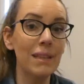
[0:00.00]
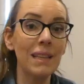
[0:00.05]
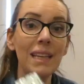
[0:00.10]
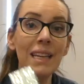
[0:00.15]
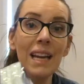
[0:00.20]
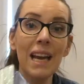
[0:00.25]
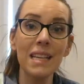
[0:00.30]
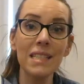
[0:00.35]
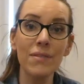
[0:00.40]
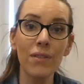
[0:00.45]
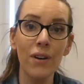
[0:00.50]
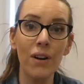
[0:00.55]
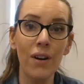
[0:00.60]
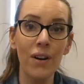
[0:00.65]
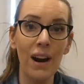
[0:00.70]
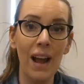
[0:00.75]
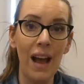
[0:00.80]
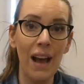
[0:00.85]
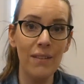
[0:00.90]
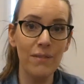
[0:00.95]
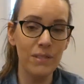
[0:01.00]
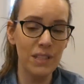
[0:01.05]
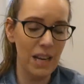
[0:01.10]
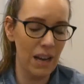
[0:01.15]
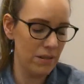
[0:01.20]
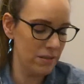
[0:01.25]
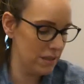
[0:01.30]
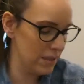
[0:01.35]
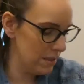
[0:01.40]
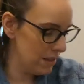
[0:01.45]
Kleenex for her to have
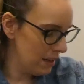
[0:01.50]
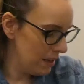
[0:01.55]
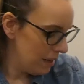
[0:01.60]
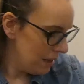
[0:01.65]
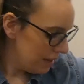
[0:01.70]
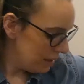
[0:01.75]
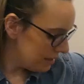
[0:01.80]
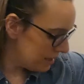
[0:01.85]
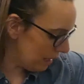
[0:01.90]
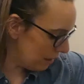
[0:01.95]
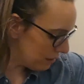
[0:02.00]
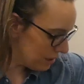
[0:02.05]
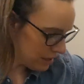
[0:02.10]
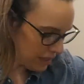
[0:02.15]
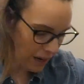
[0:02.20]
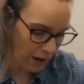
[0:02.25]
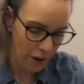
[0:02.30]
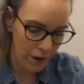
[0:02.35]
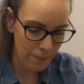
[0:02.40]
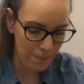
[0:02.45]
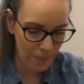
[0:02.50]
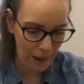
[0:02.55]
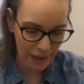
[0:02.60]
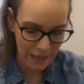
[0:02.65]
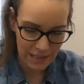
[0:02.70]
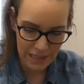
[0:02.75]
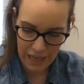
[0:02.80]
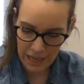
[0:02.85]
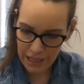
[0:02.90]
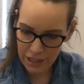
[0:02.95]
downstairs or
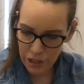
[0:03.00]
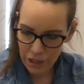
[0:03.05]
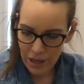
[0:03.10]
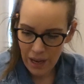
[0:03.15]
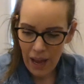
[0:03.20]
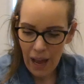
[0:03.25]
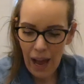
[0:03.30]
backstage,